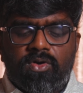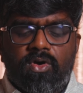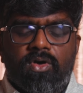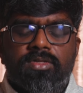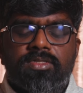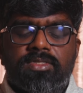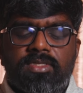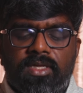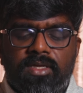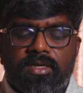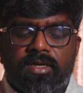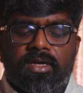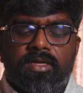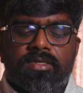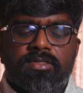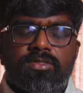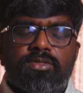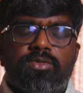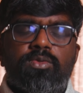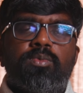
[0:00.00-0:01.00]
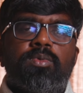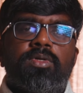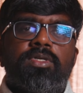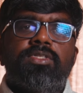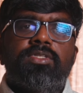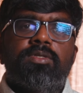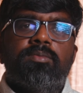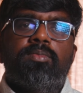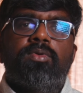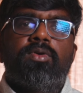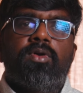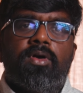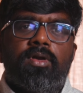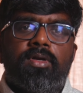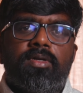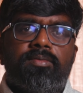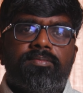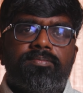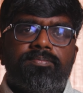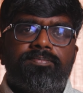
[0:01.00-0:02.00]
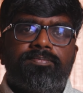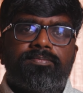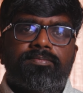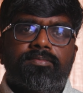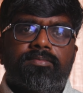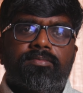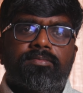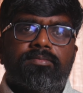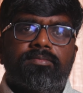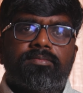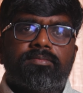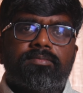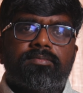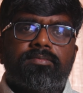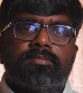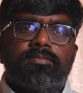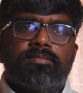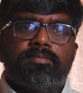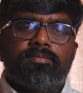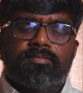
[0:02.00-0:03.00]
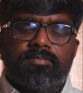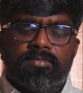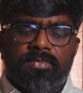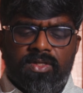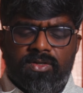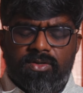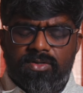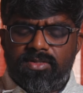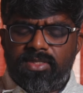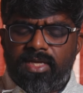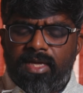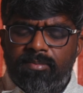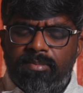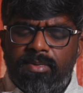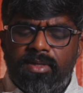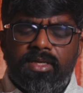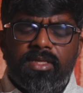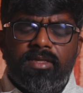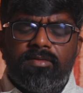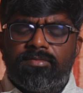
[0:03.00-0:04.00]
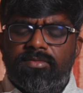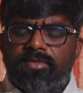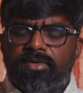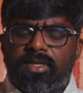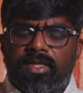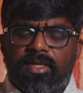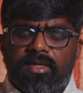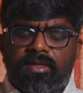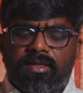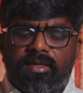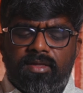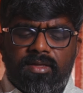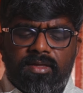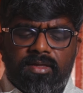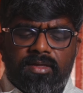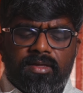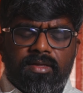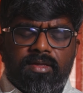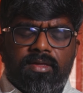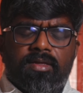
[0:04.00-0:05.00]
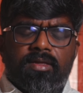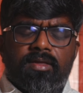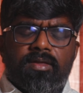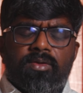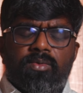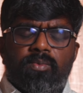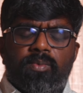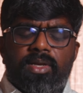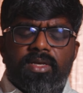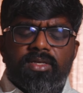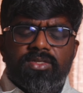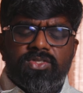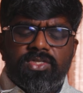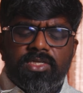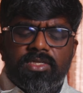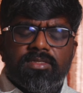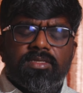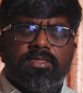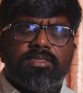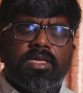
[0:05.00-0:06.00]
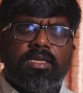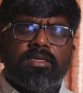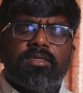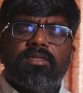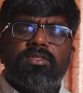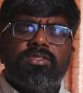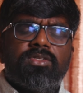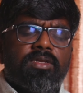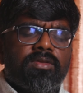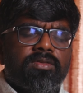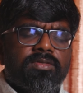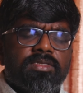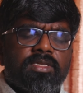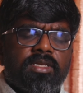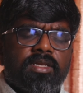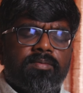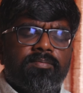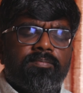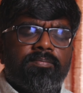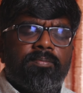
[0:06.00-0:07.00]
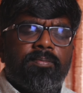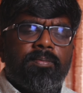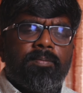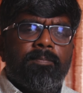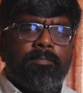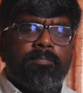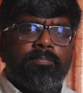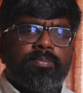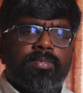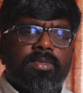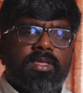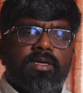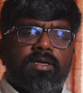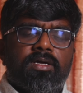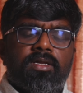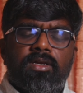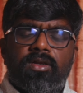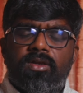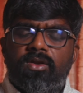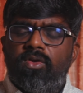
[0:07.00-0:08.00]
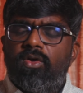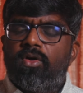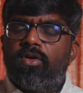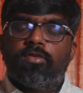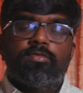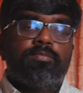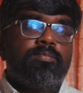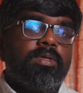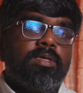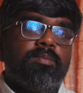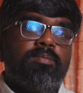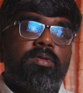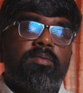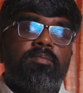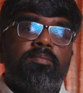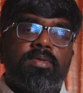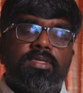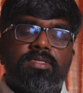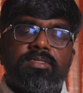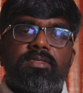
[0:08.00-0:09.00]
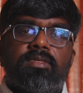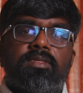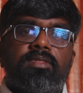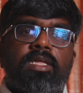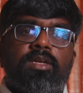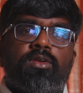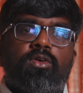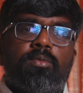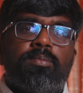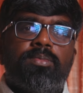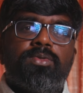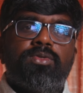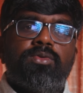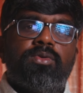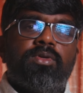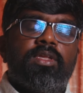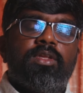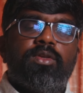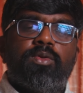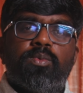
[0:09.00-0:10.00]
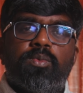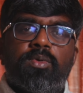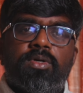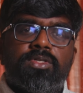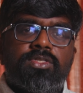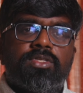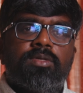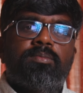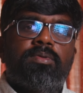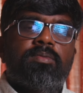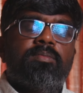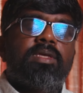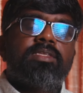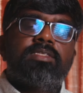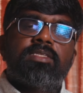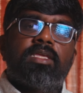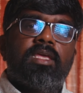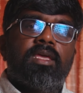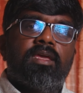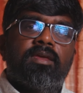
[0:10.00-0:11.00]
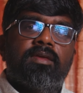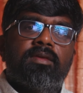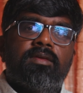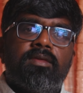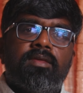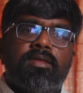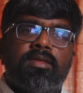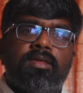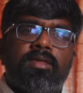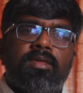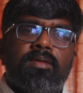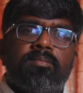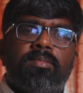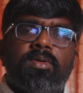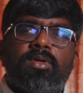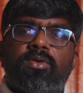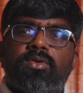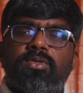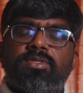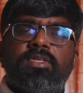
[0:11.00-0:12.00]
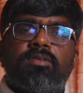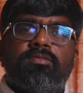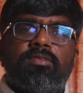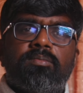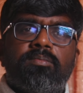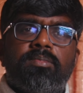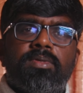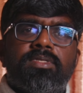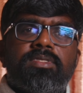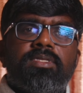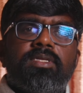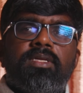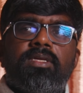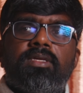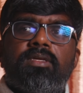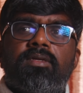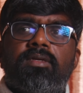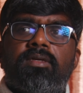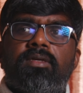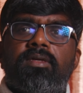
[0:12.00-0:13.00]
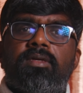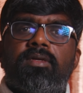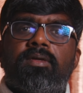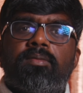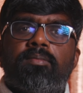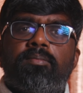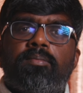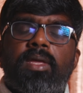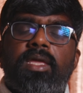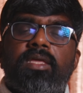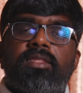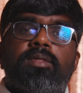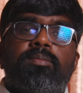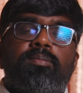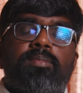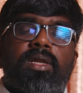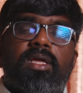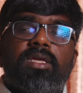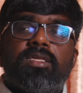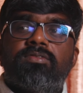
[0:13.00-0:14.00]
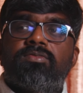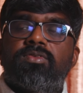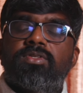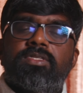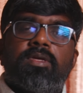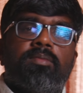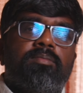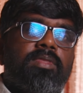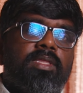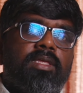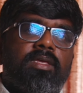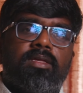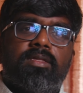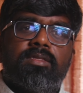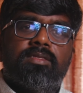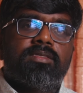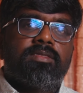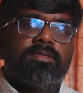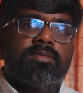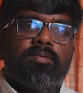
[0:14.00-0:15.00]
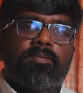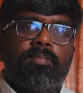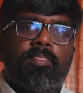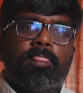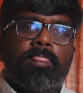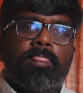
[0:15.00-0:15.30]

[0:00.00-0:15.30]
costing us to worship God? Because I believe today, when Jesus entered Jerusalem, a lot of people missed that opportunity to worship him as king because they were busy paying the price for something else.